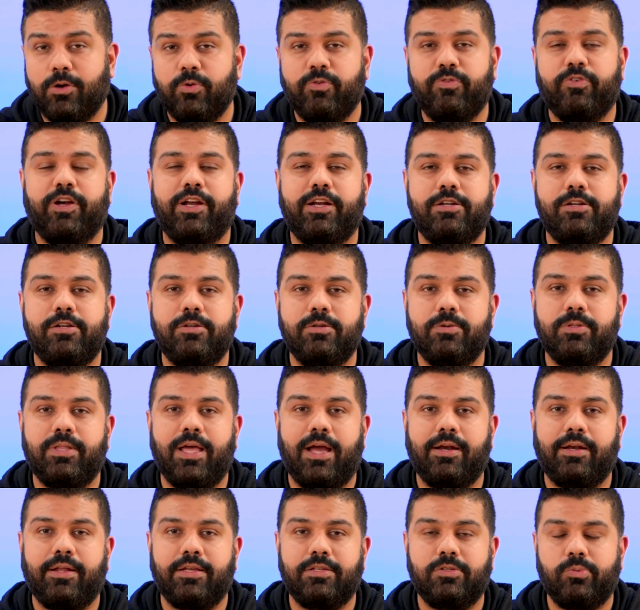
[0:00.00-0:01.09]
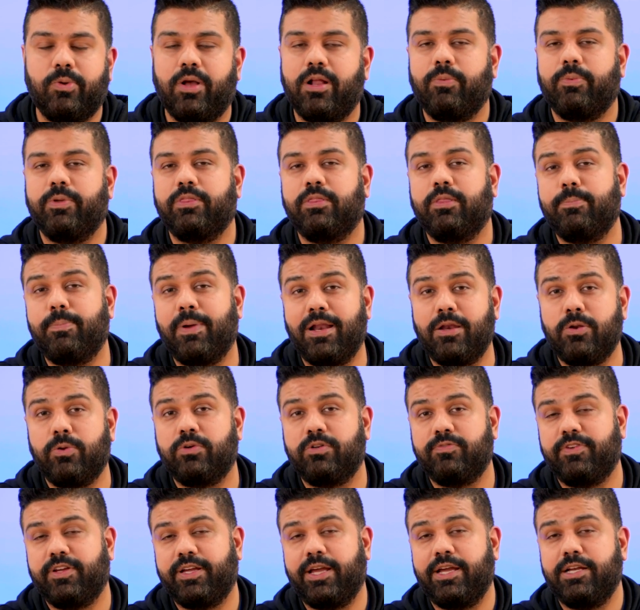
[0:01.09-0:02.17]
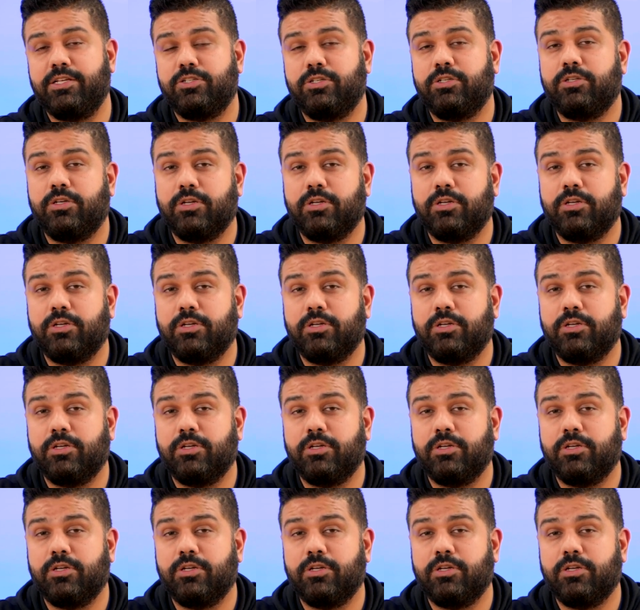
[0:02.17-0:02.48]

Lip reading: don't forget to do that as well with the bell notification